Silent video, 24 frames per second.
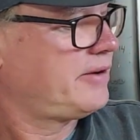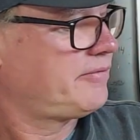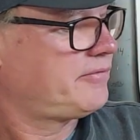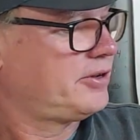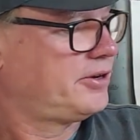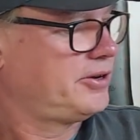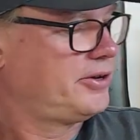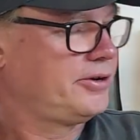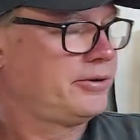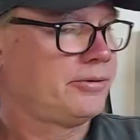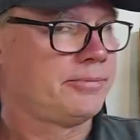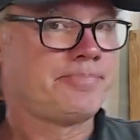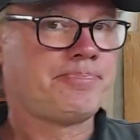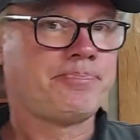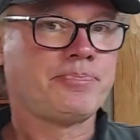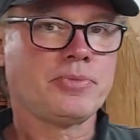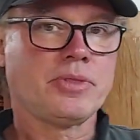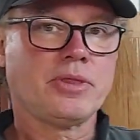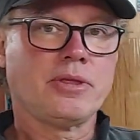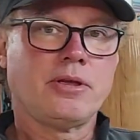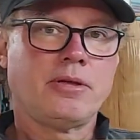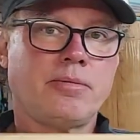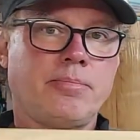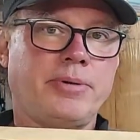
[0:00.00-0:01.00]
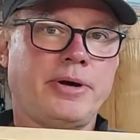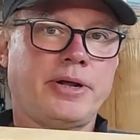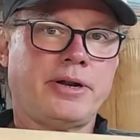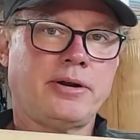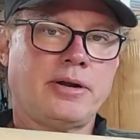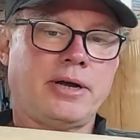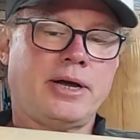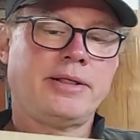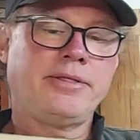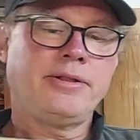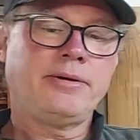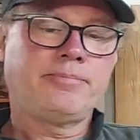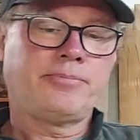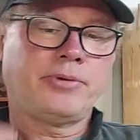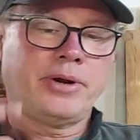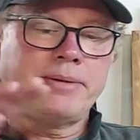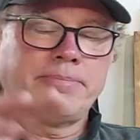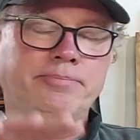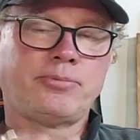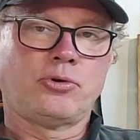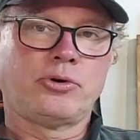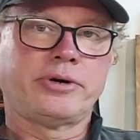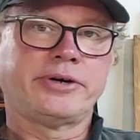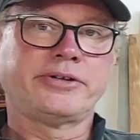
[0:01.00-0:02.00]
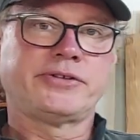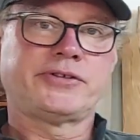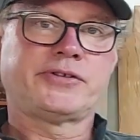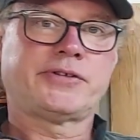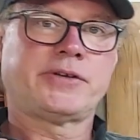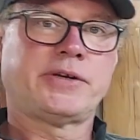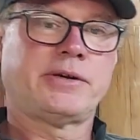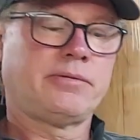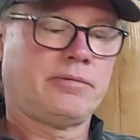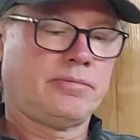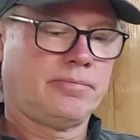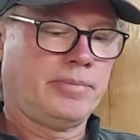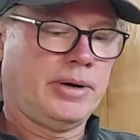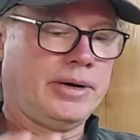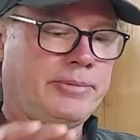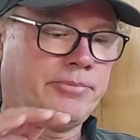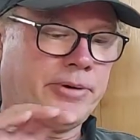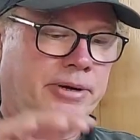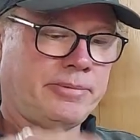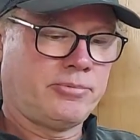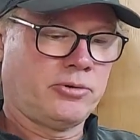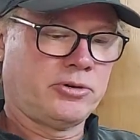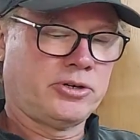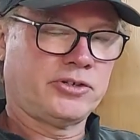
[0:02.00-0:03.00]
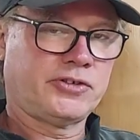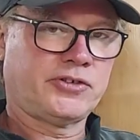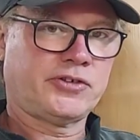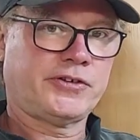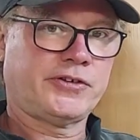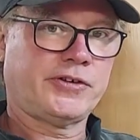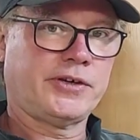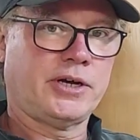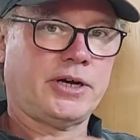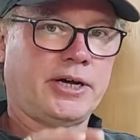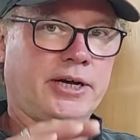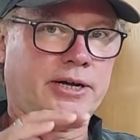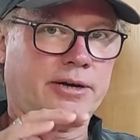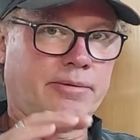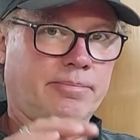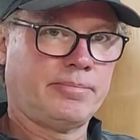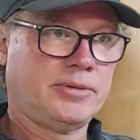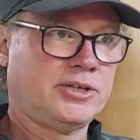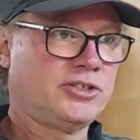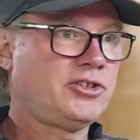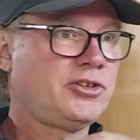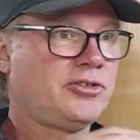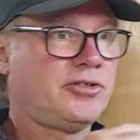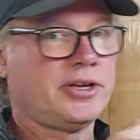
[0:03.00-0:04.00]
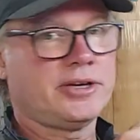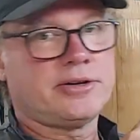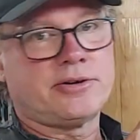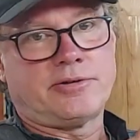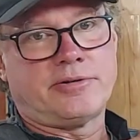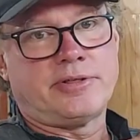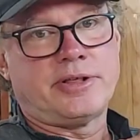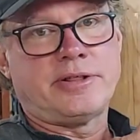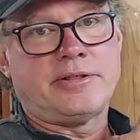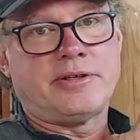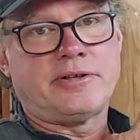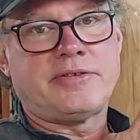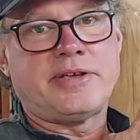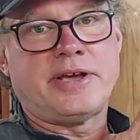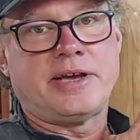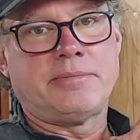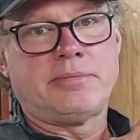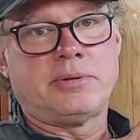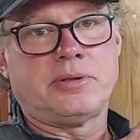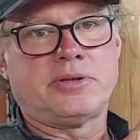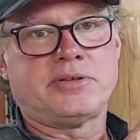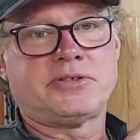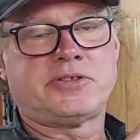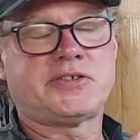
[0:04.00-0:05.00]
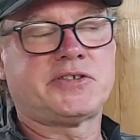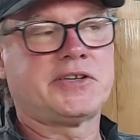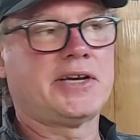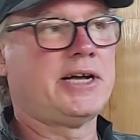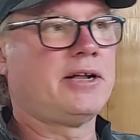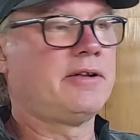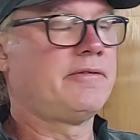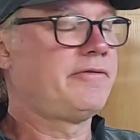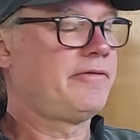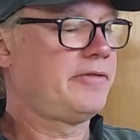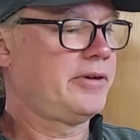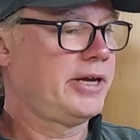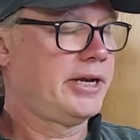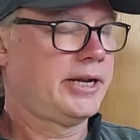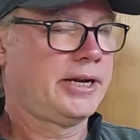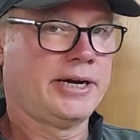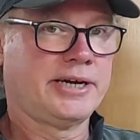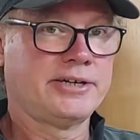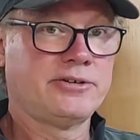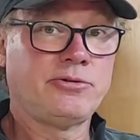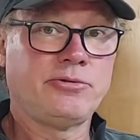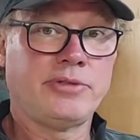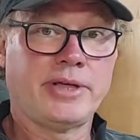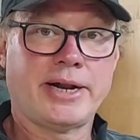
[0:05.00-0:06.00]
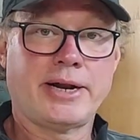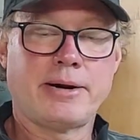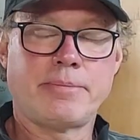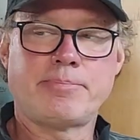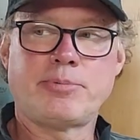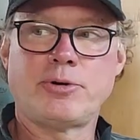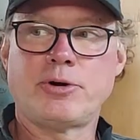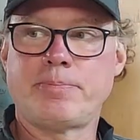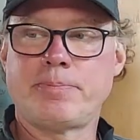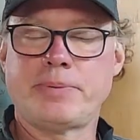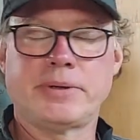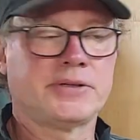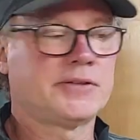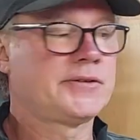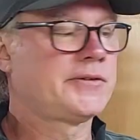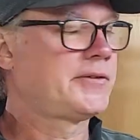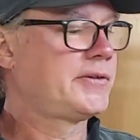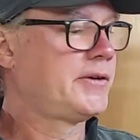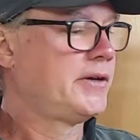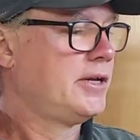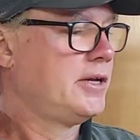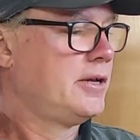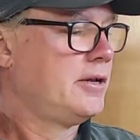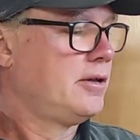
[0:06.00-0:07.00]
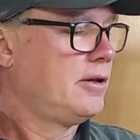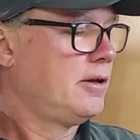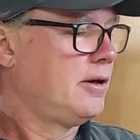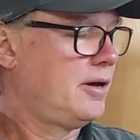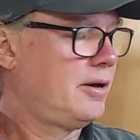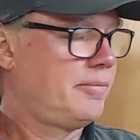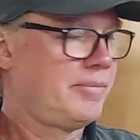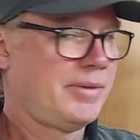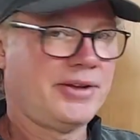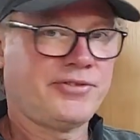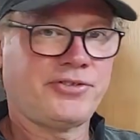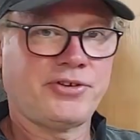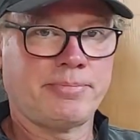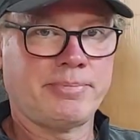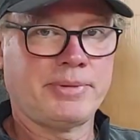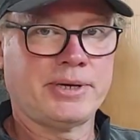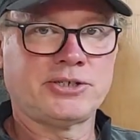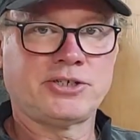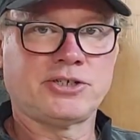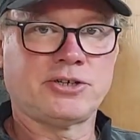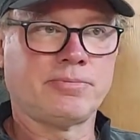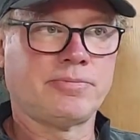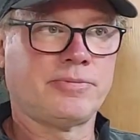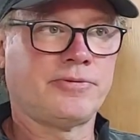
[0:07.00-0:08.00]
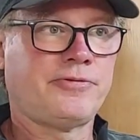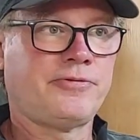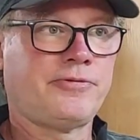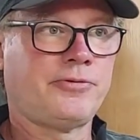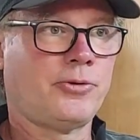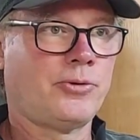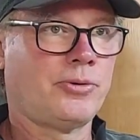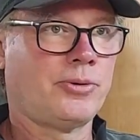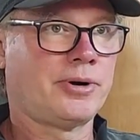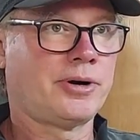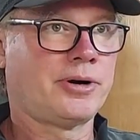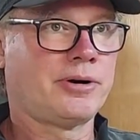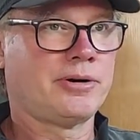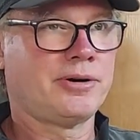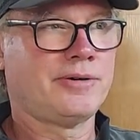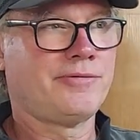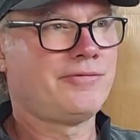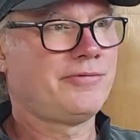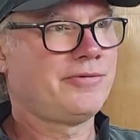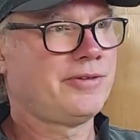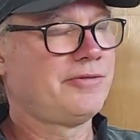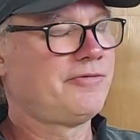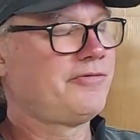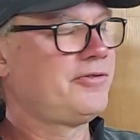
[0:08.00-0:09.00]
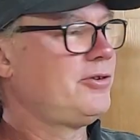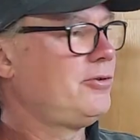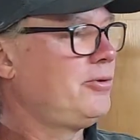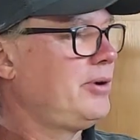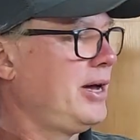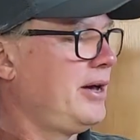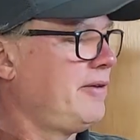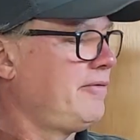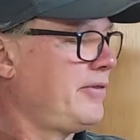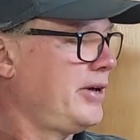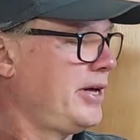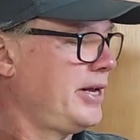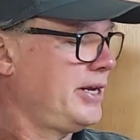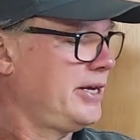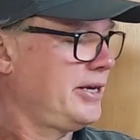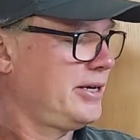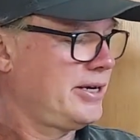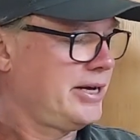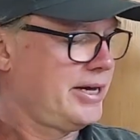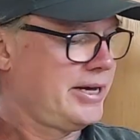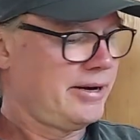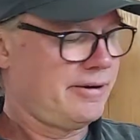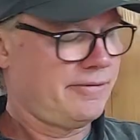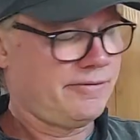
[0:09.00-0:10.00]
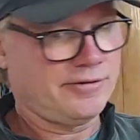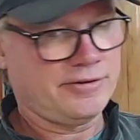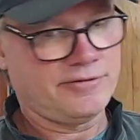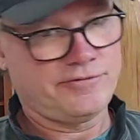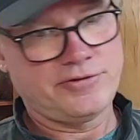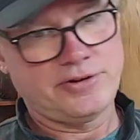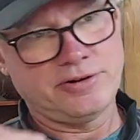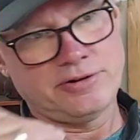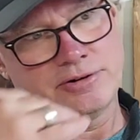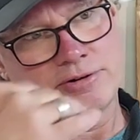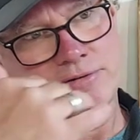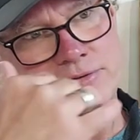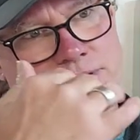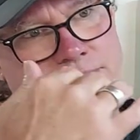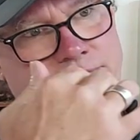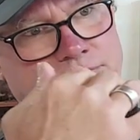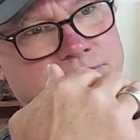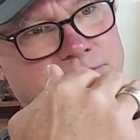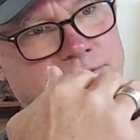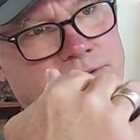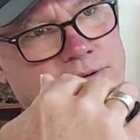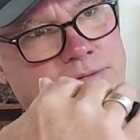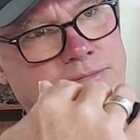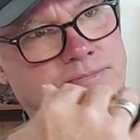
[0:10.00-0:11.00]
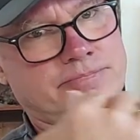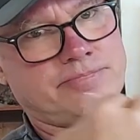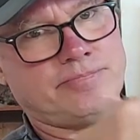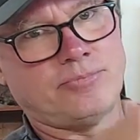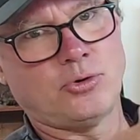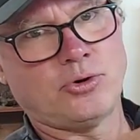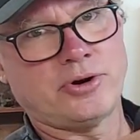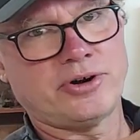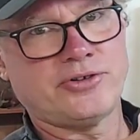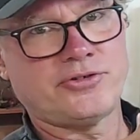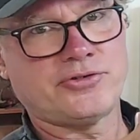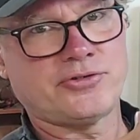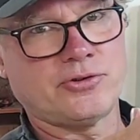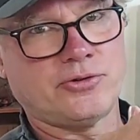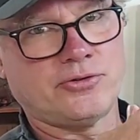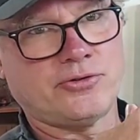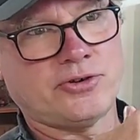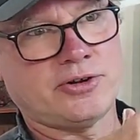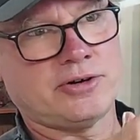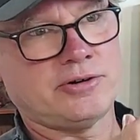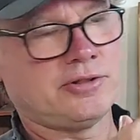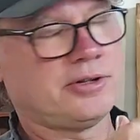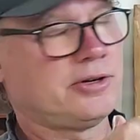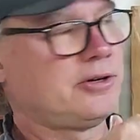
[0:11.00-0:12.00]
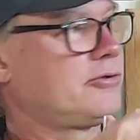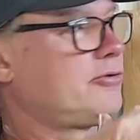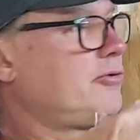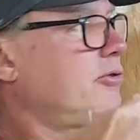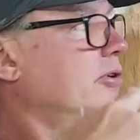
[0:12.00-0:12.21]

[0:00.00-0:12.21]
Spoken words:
have to do. But on the breadboards, my breadboard's much thicker than the table itself, and I do that on purpose. As I mentioned before, if you have any kind of, if your mortise goes in a little